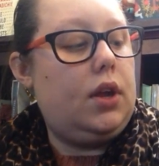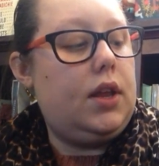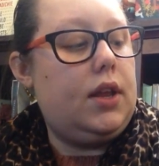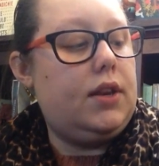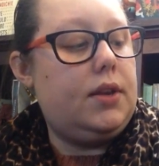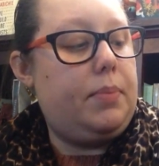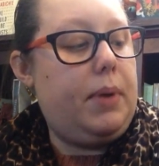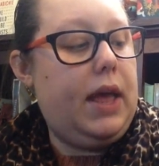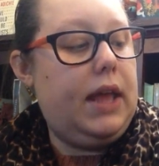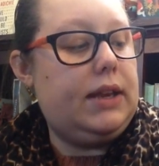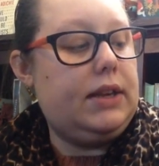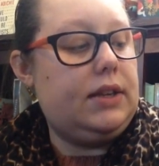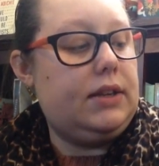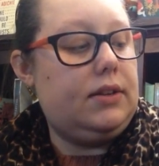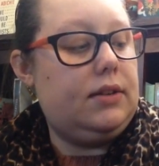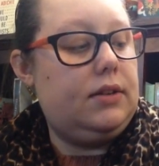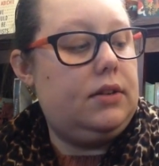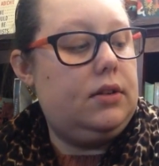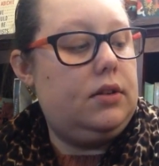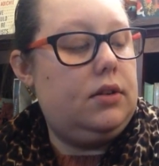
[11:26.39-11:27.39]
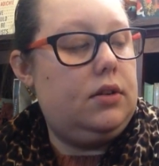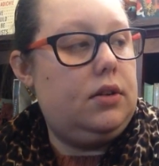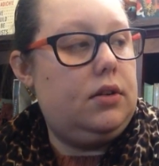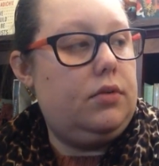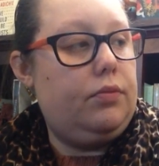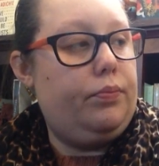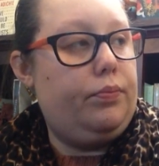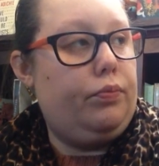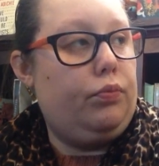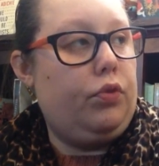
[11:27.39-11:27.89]
independent
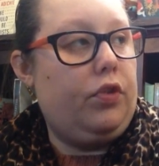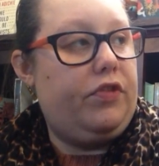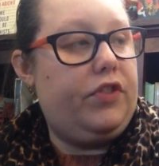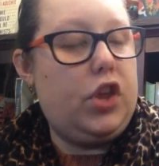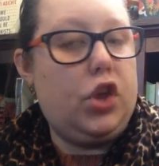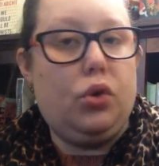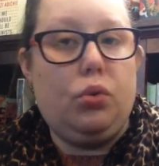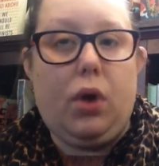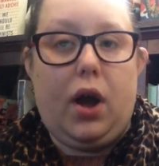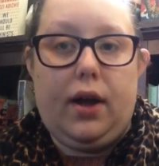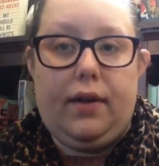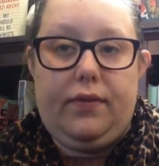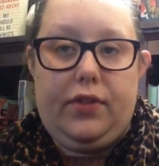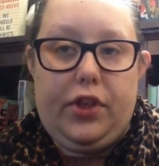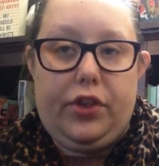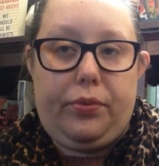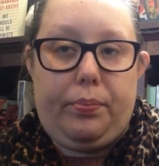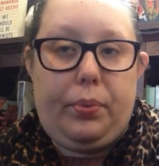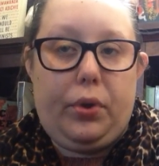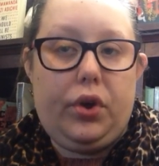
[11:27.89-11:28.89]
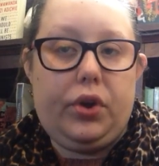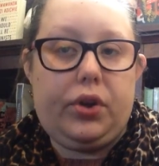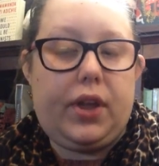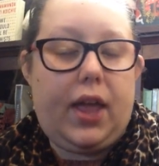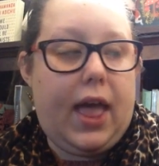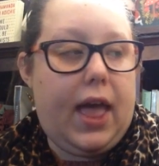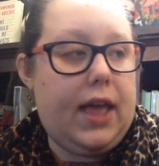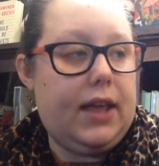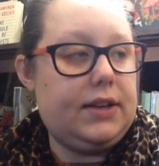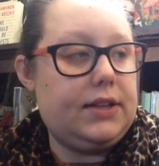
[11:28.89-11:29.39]
review of this book,
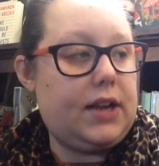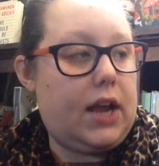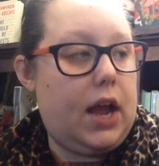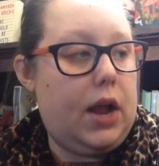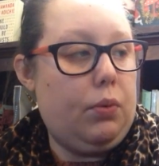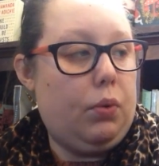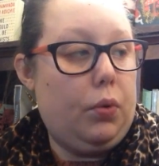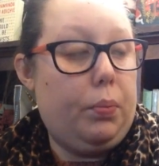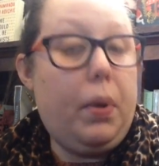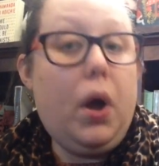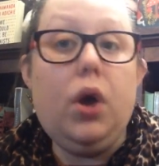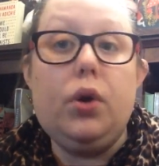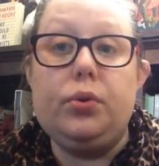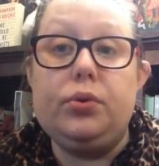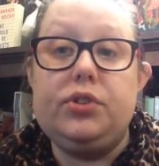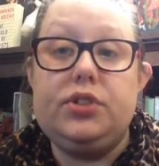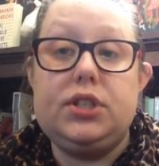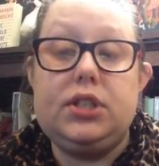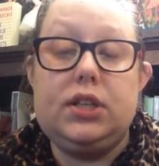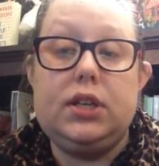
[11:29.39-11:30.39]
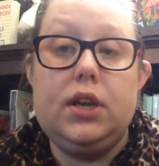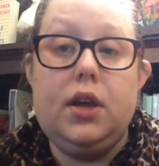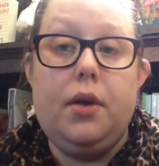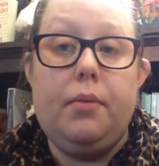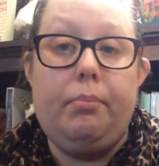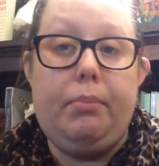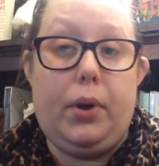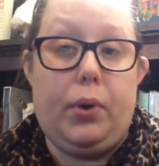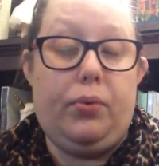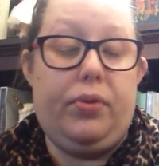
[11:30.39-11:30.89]
and I will post
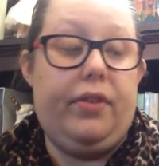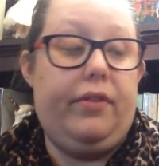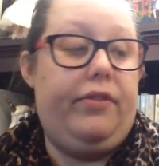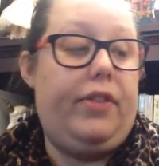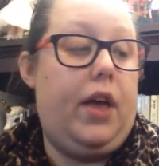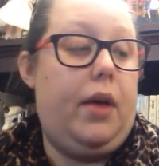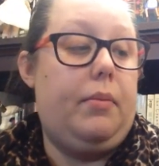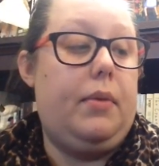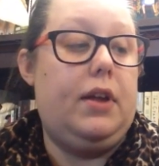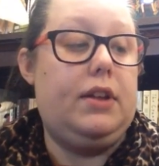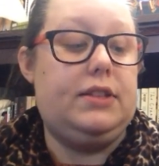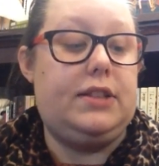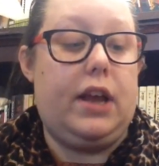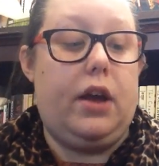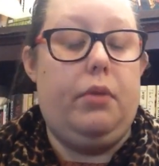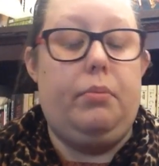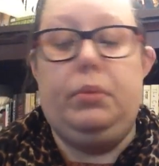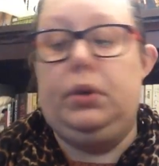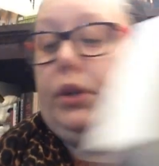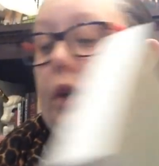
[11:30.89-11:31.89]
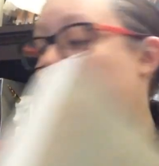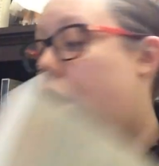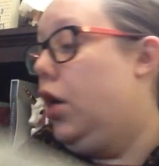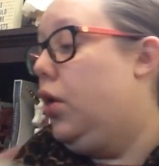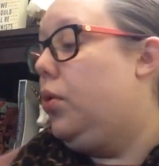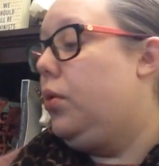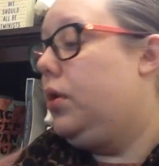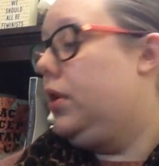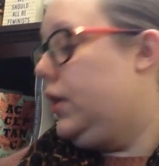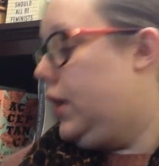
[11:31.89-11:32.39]
both of them down
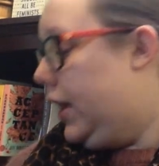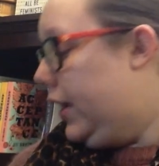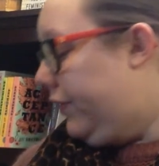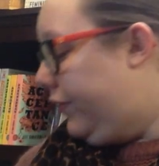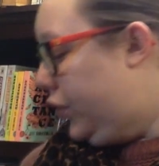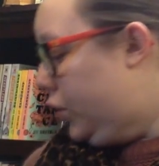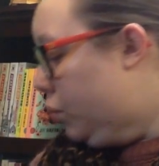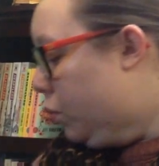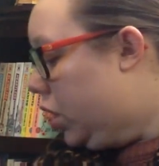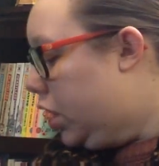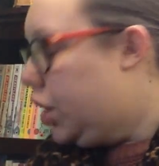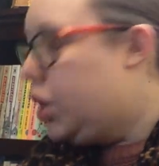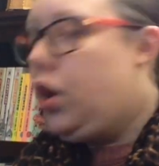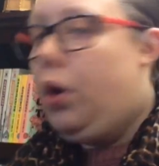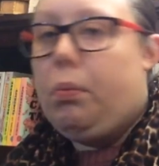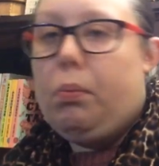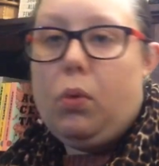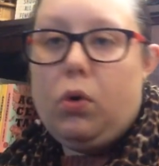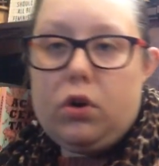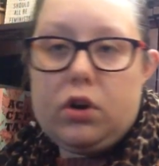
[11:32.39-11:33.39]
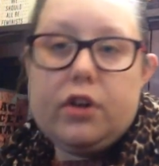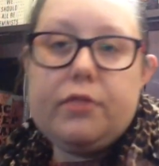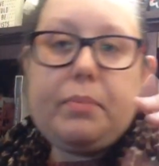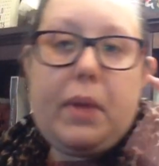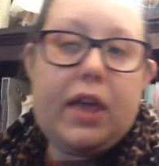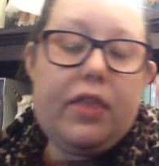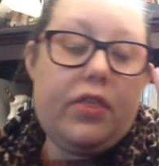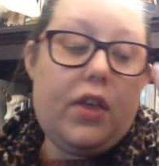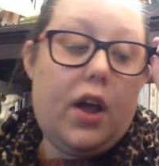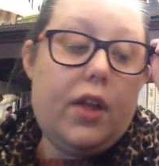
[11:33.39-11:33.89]
below. If you want to know more of
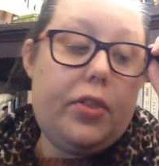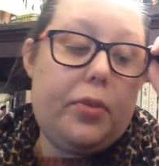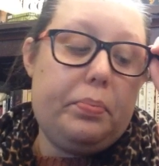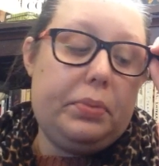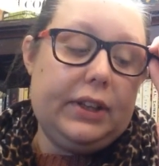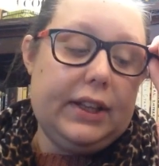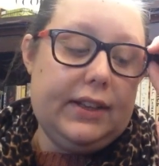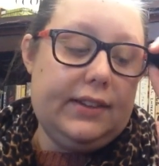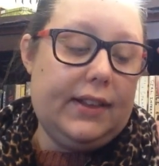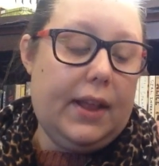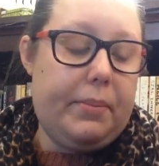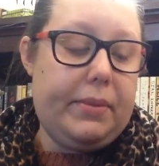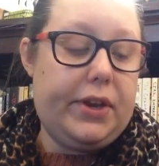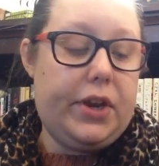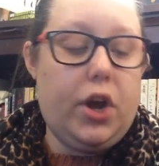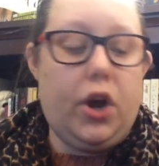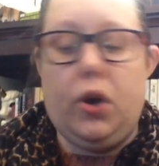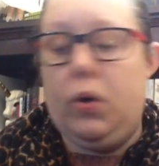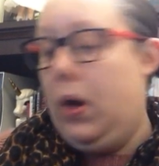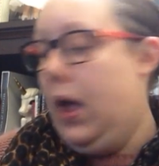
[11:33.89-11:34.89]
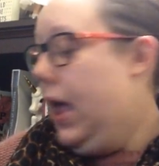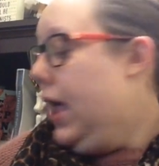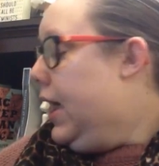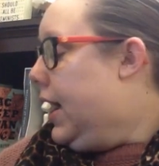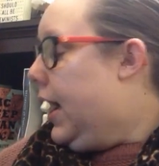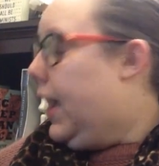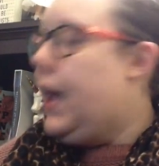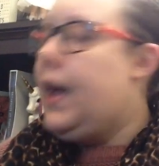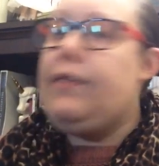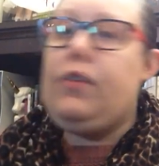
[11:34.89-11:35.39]
my thoughts, please let me know.
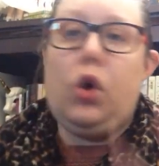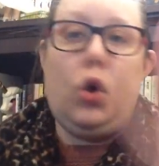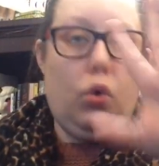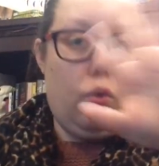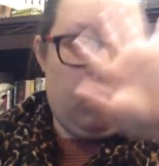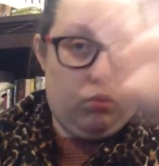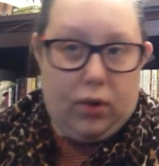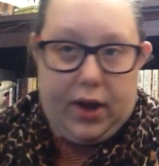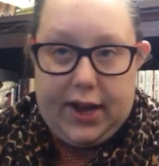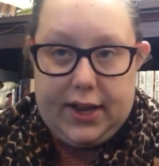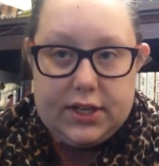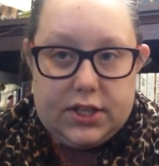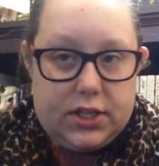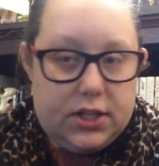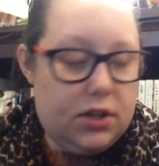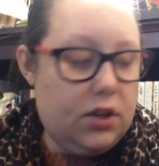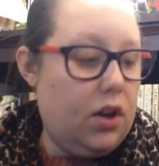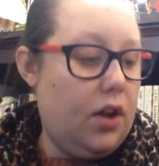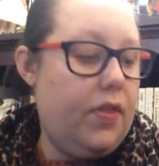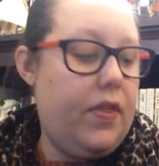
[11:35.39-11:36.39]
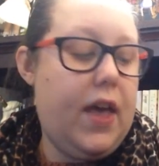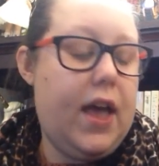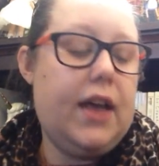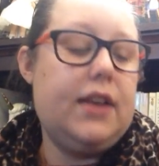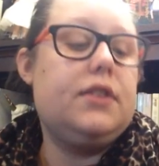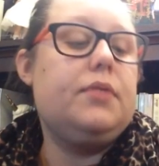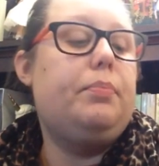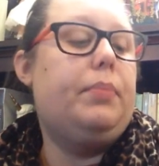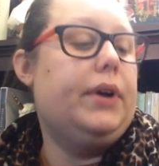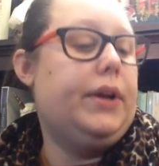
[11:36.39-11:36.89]
I have a whole rant on
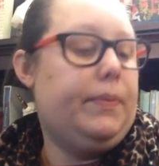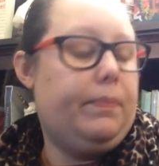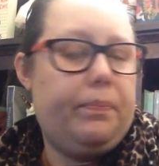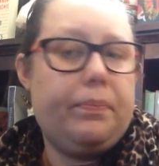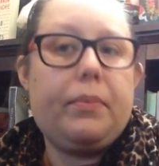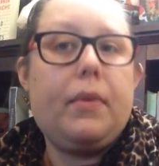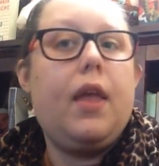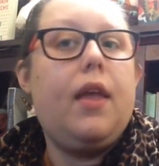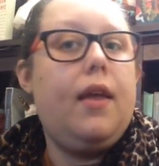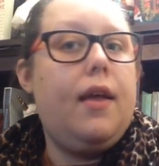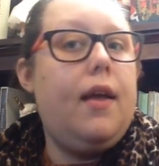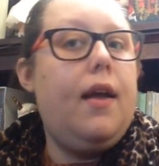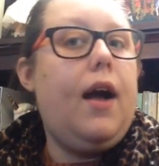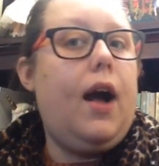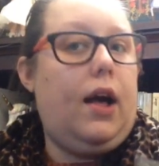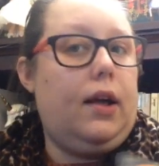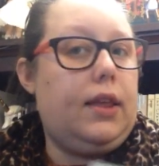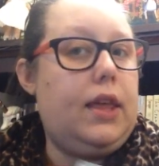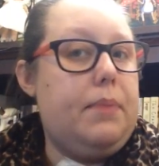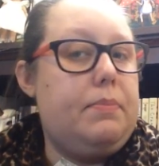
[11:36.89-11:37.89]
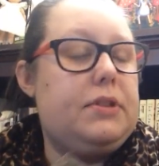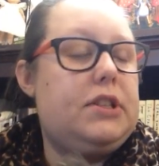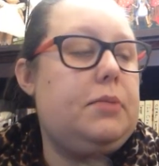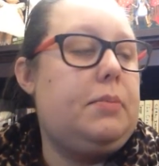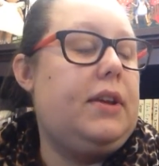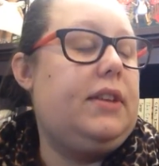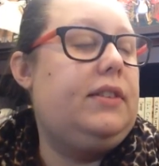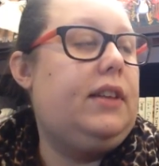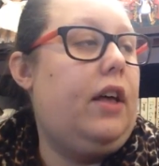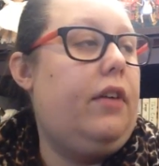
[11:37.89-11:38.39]
that, but I'll keep it
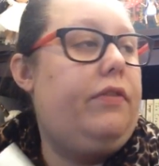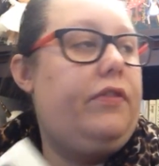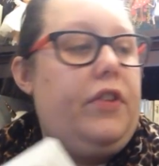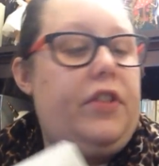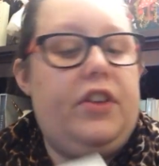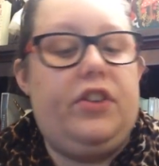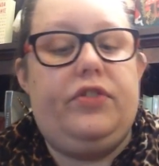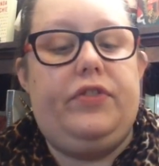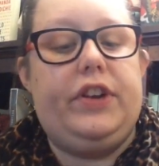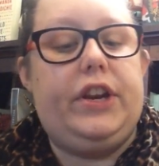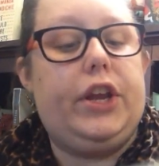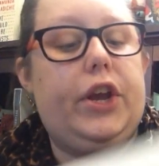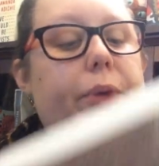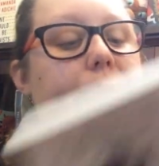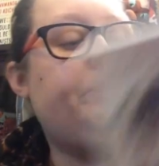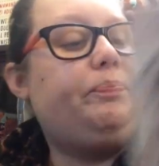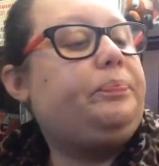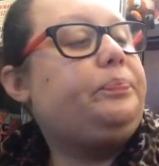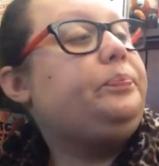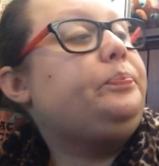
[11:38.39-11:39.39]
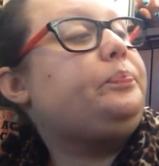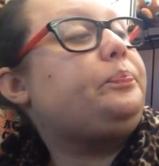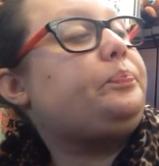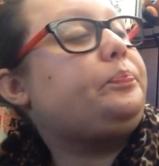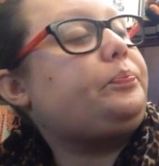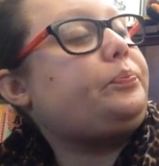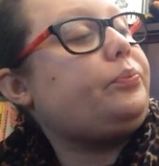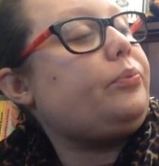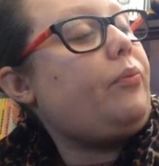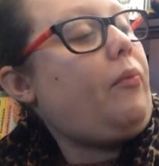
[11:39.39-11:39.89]
to myself for this video.
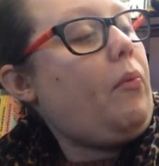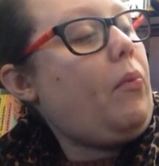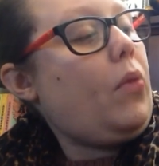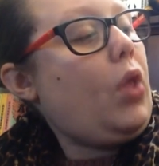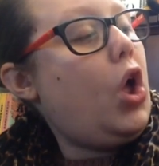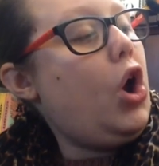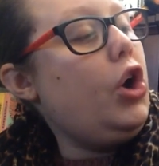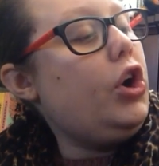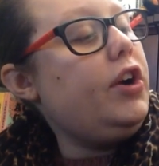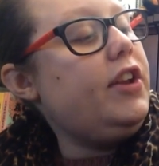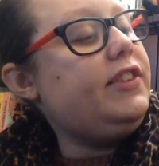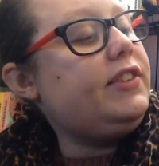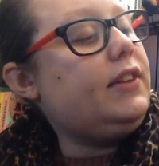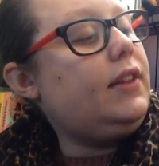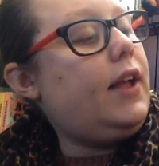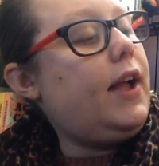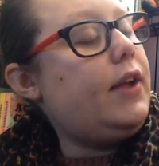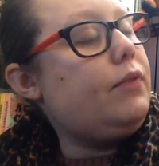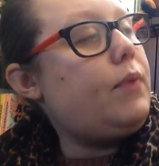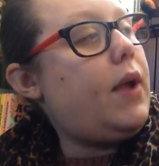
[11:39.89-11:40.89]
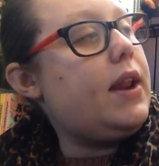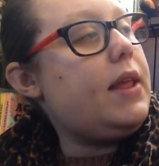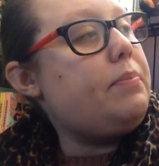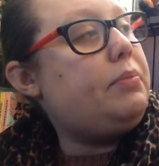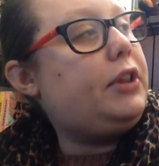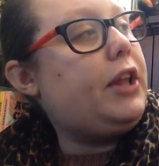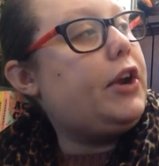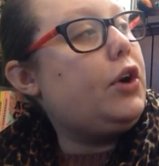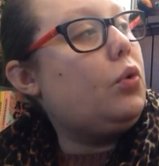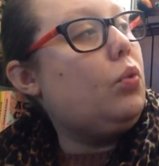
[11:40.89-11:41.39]
Ernest Cline, Ready
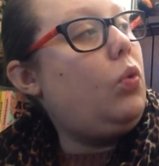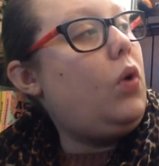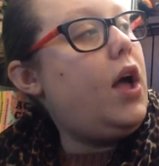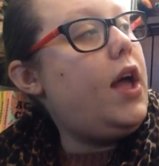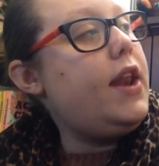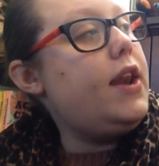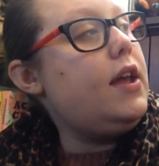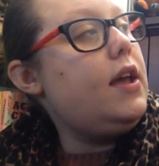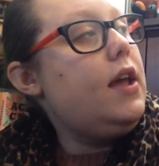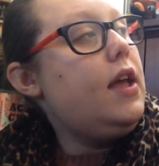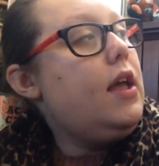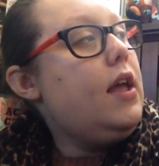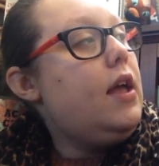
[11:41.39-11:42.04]
Player One.